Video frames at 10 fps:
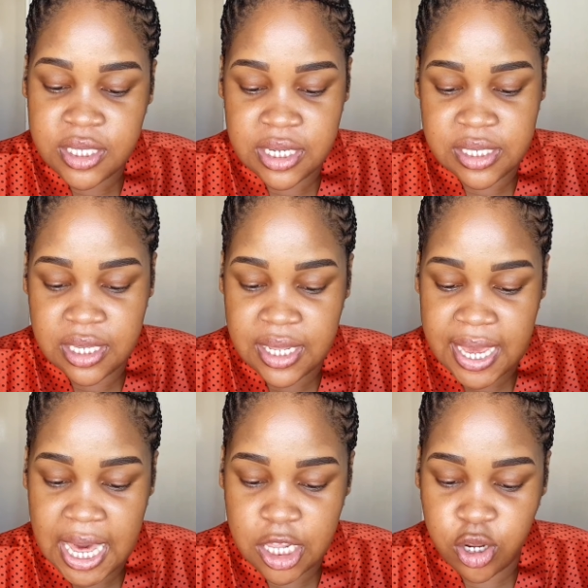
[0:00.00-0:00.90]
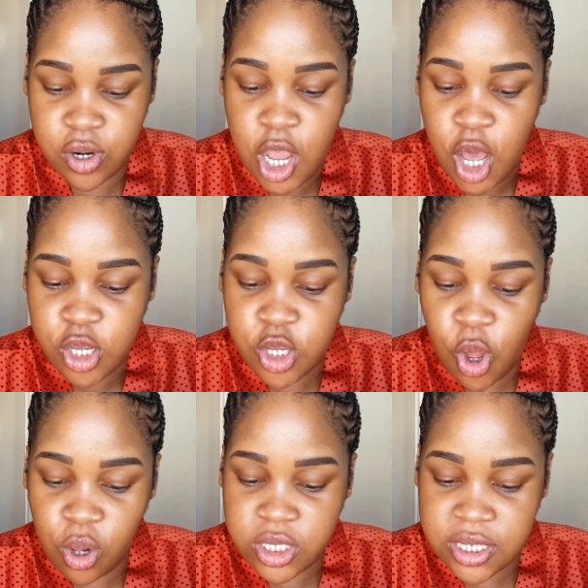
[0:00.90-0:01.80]
It's in the color
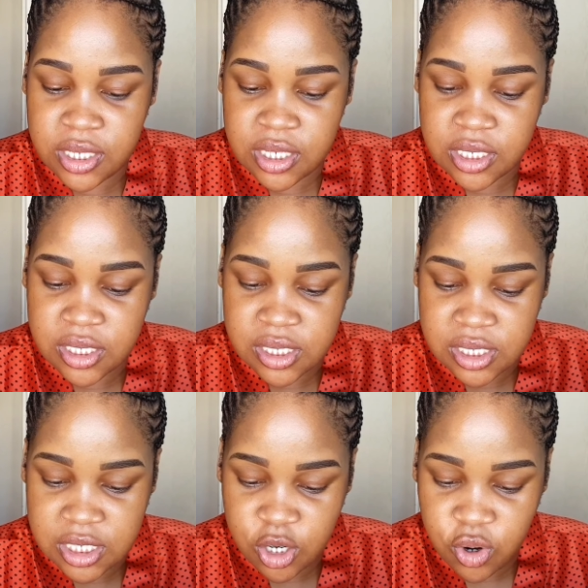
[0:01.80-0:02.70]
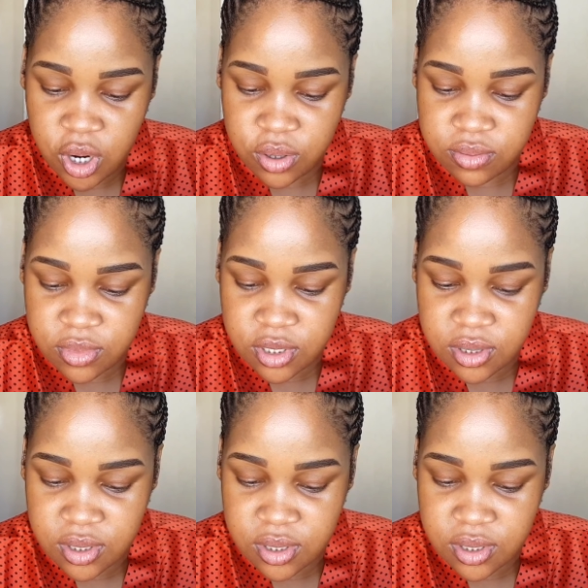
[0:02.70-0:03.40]
Golden Zircon,